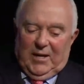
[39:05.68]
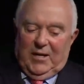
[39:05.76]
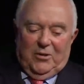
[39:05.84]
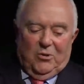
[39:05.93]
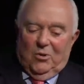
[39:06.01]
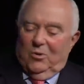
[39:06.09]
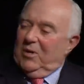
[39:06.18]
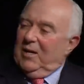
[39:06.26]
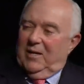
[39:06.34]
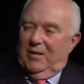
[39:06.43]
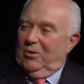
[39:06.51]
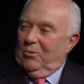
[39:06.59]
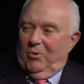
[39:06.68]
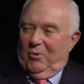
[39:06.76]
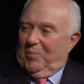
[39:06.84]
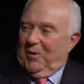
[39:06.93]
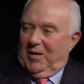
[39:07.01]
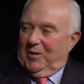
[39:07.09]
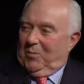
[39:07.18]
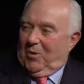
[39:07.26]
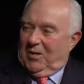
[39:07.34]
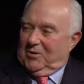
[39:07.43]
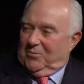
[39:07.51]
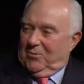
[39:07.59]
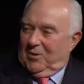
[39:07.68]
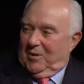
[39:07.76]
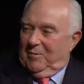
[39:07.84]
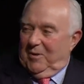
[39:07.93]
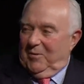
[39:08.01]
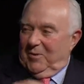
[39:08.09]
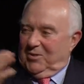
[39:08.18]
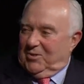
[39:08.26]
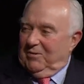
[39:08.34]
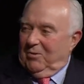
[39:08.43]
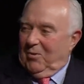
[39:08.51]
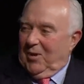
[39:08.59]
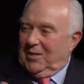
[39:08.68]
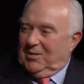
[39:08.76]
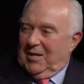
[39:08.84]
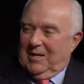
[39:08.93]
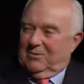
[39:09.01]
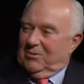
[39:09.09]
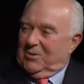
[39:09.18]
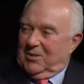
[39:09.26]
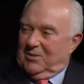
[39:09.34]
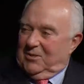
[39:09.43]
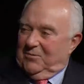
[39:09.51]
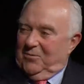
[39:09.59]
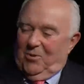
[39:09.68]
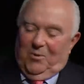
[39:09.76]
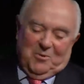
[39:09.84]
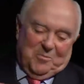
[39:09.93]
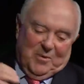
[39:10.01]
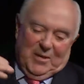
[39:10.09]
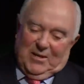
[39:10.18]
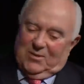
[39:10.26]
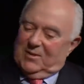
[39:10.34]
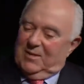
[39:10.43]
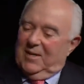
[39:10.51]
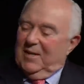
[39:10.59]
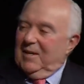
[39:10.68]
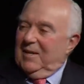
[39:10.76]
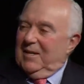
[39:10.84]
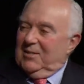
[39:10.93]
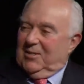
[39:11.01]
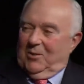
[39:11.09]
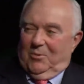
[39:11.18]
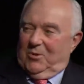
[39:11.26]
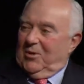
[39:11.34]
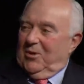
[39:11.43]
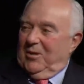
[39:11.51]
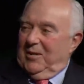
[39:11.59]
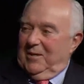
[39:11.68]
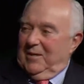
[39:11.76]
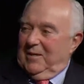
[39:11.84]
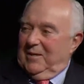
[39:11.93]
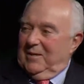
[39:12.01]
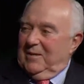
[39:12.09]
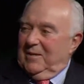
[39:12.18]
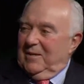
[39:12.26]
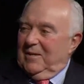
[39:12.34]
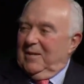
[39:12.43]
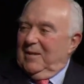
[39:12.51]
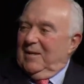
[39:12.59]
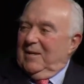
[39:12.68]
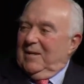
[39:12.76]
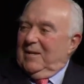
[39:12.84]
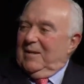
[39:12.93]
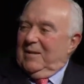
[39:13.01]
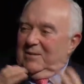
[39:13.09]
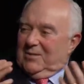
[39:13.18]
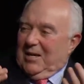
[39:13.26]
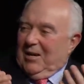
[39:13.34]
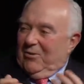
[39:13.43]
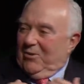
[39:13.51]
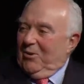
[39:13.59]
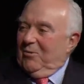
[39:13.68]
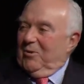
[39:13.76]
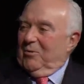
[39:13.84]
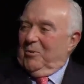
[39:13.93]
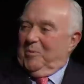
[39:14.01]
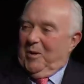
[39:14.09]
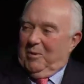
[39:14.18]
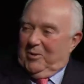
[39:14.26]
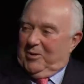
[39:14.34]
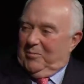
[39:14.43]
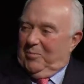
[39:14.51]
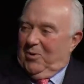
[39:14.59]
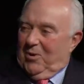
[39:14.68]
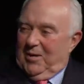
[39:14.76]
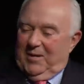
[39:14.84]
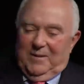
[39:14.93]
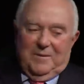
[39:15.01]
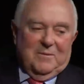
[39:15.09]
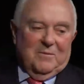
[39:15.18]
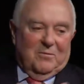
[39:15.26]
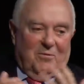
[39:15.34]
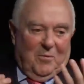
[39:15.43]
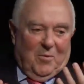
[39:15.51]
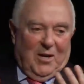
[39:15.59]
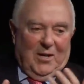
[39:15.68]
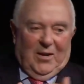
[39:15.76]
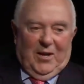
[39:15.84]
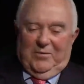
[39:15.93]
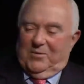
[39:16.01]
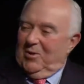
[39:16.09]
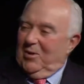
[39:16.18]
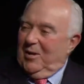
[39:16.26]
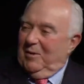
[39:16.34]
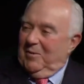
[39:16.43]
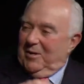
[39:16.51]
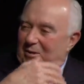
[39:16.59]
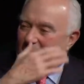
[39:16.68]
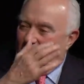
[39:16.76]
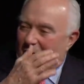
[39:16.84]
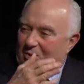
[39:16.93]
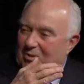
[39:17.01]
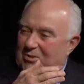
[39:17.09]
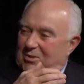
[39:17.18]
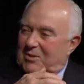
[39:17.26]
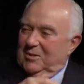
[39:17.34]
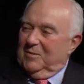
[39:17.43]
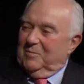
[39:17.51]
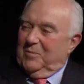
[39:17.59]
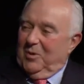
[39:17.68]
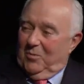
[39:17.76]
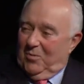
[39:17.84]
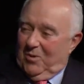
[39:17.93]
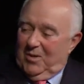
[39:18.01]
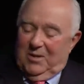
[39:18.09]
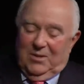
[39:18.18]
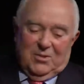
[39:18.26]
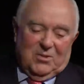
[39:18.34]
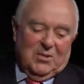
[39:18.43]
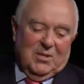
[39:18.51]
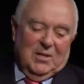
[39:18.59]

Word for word: and he knew, and he knew we were paying a price for it. I mean, when the Civil Rights Act of '64 was passed, he said we're turning the South over to the Republican Party for my lifetime and yours to Bill Moyers.